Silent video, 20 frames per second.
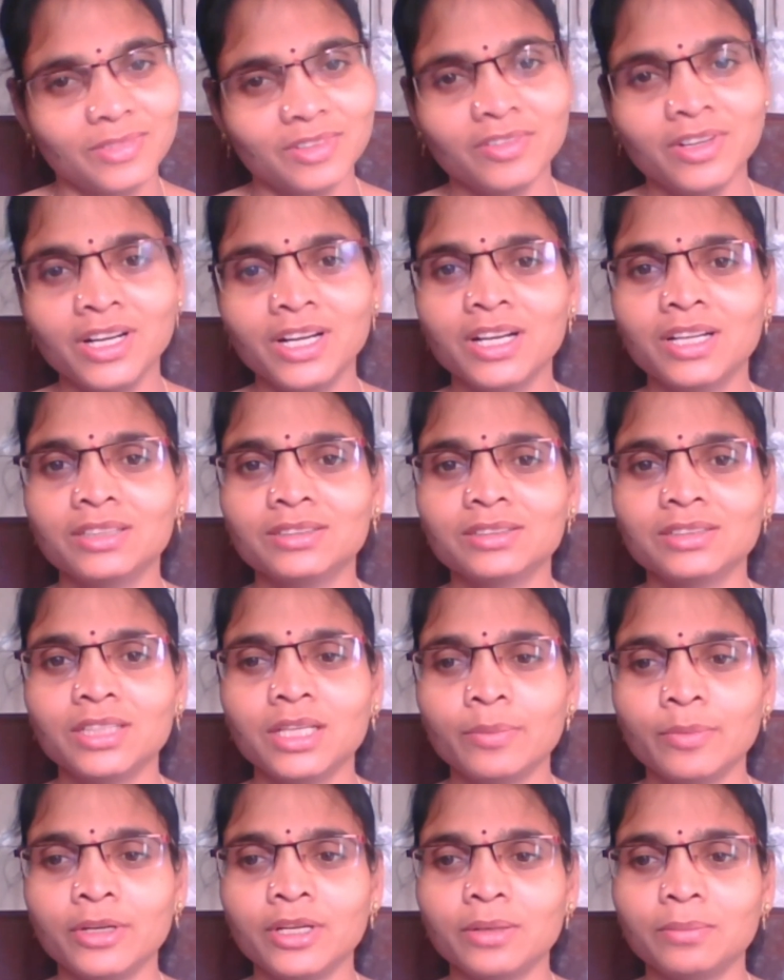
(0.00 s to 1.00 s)
Well done,
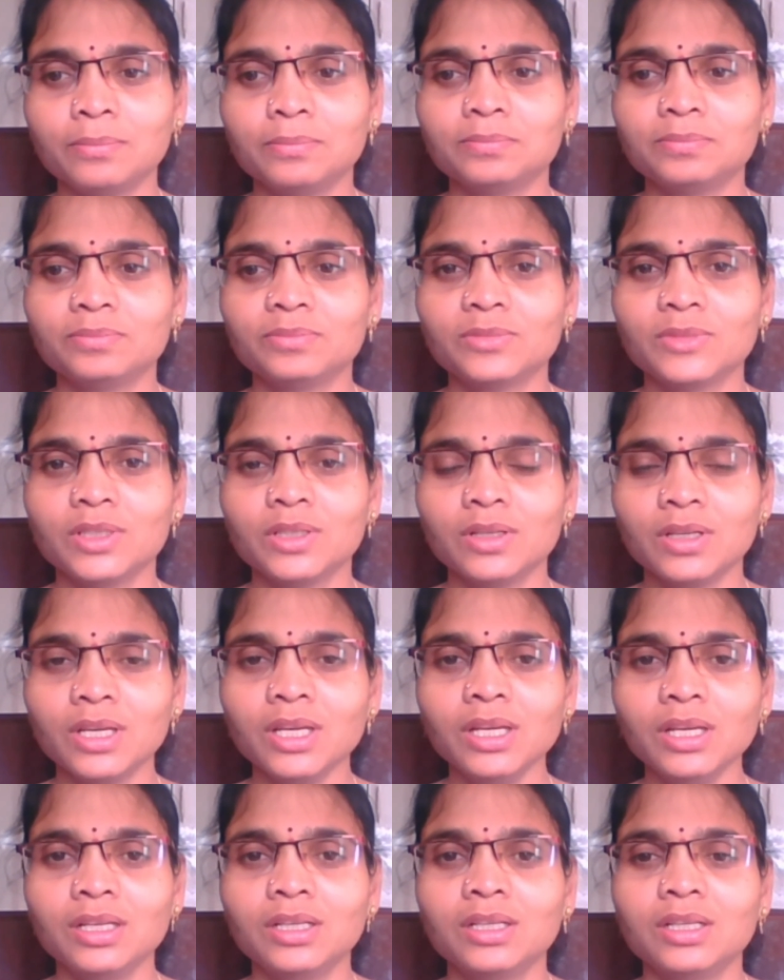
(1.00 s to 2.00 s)
keep it up.
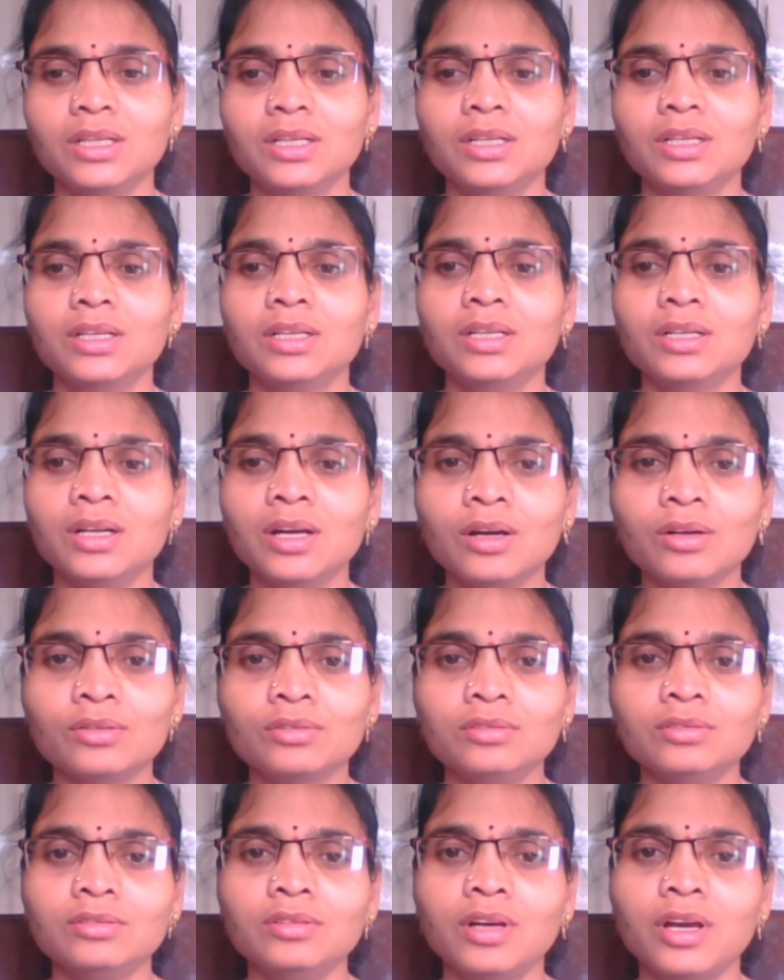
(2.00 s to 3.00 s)
Okay,
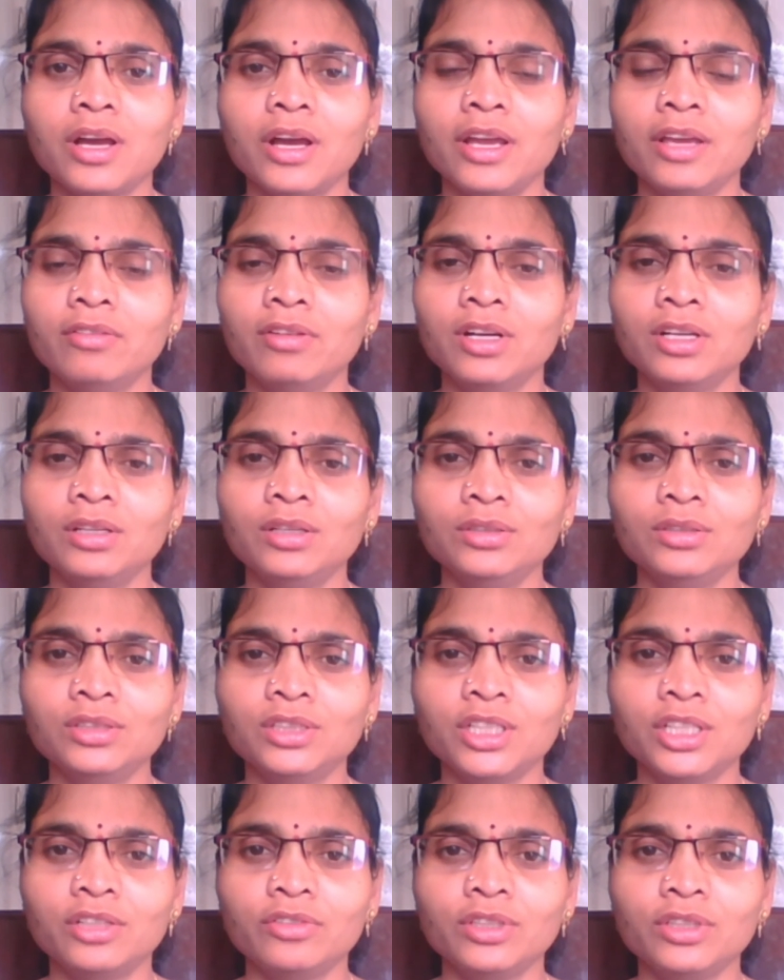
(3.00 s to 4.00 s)
now I want to
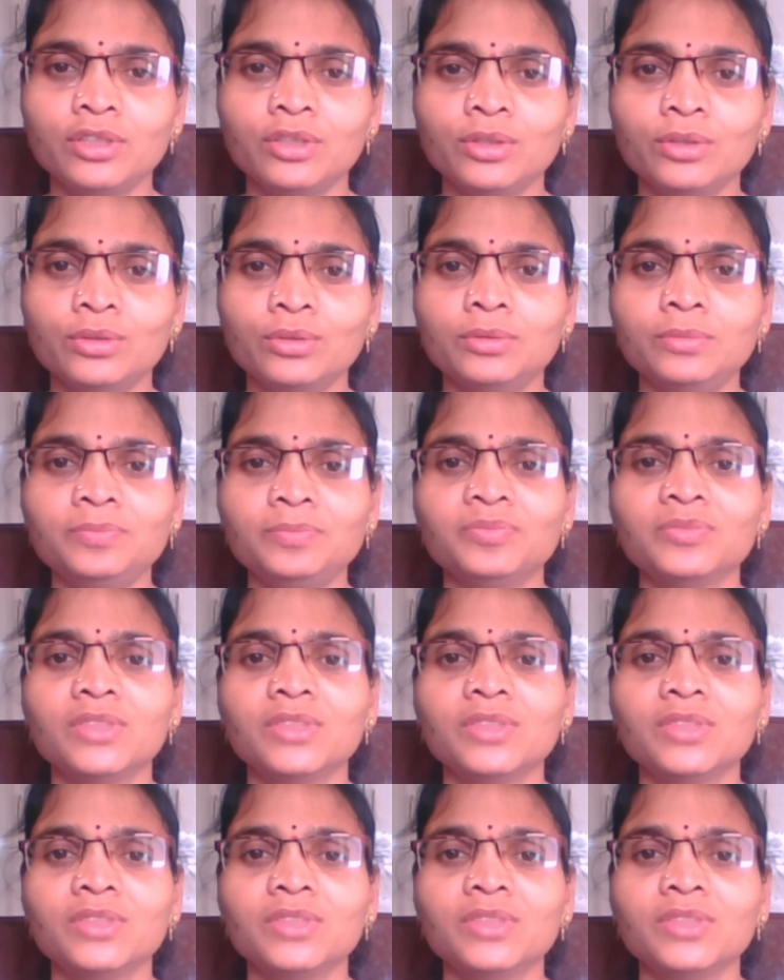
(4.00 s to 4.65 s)
share with you